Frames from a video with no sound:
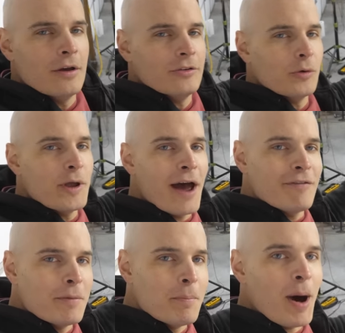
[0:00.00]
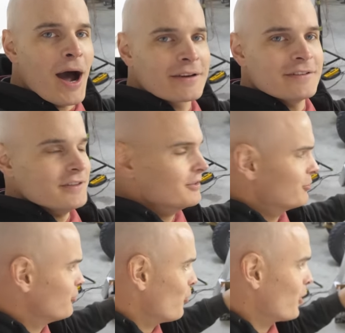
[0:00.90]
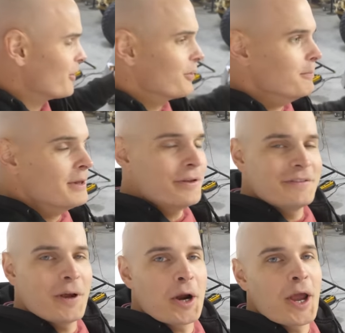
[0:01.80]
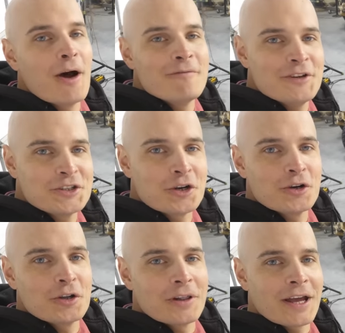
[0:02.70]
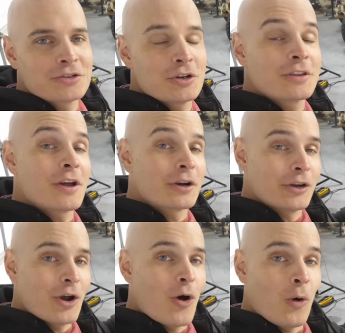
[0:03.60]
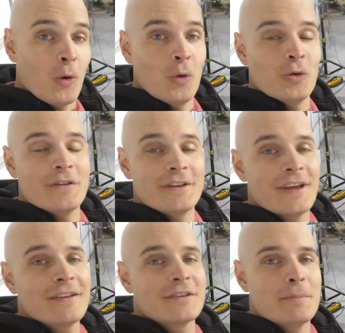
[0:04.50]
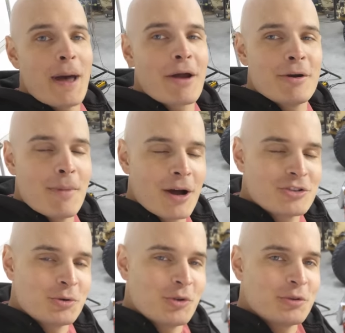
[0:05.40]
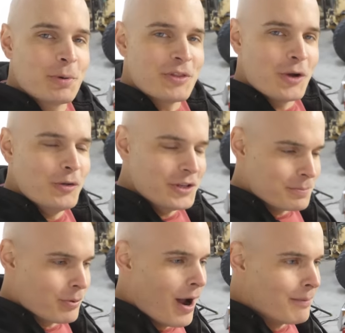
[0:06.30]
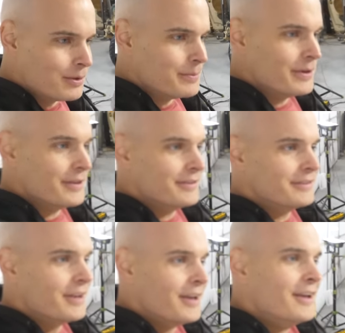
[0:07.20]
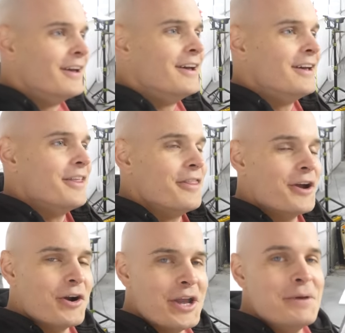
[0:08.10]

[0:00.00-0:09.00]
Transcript: So we have the boxes for the military Humvee turned electric that are gonna hold the Tesla battery modules, but the only problem is they're